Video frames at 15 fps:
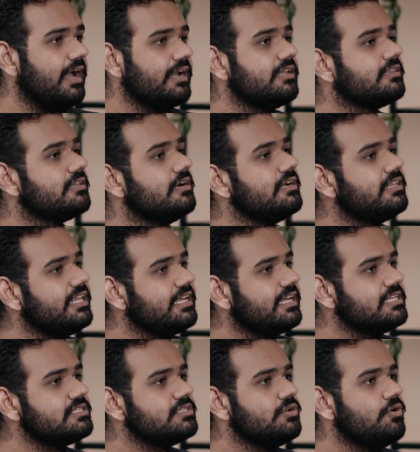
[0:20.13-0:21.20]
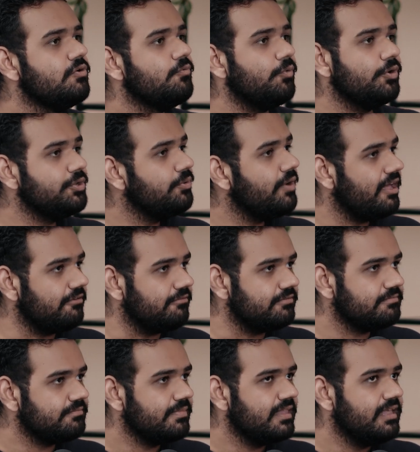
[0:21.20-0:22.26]
And the third thing is what you have.
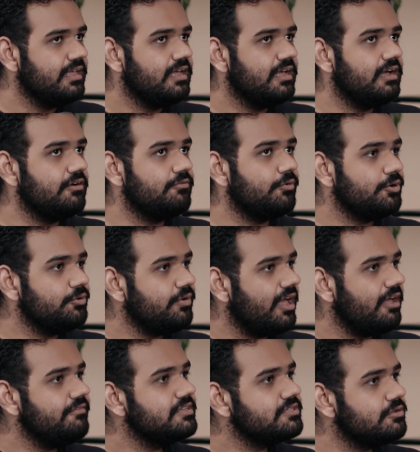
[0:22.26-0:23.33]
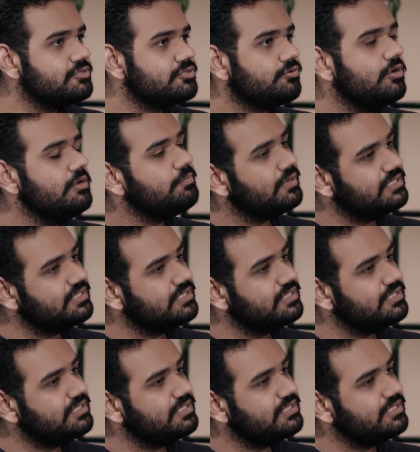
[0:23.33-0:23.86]
What you have is also called